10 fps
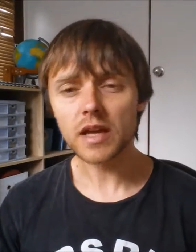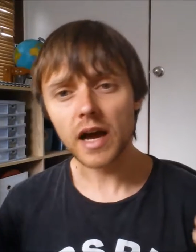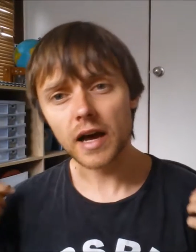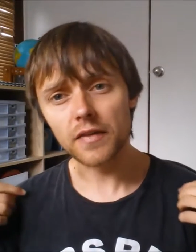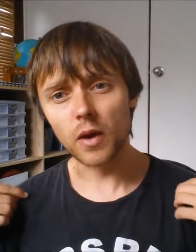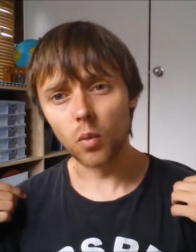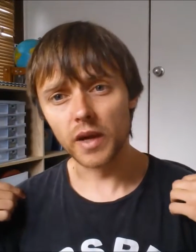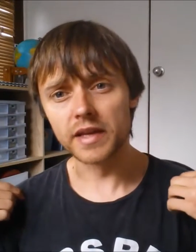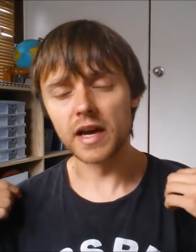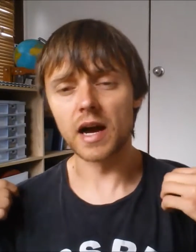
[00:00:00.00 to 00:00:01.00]
uh, that
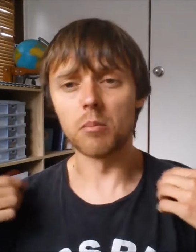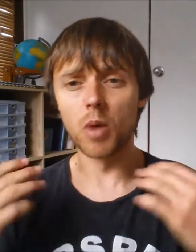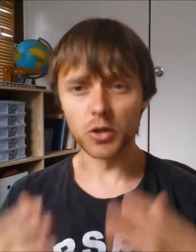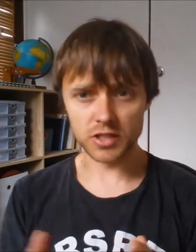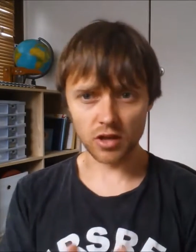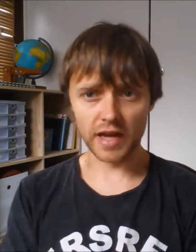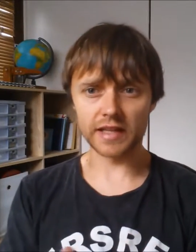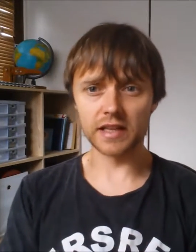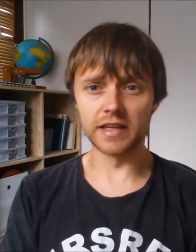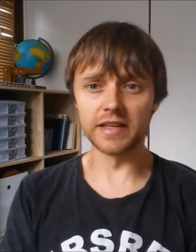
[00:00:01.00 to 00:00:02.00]
we are most
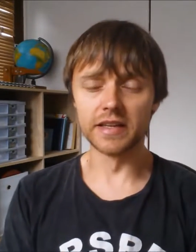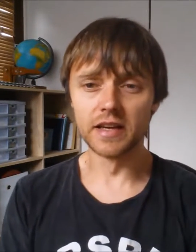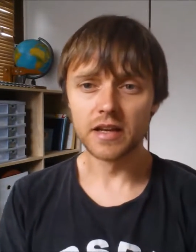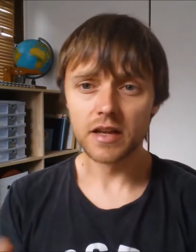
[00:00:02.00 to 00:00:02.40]
likely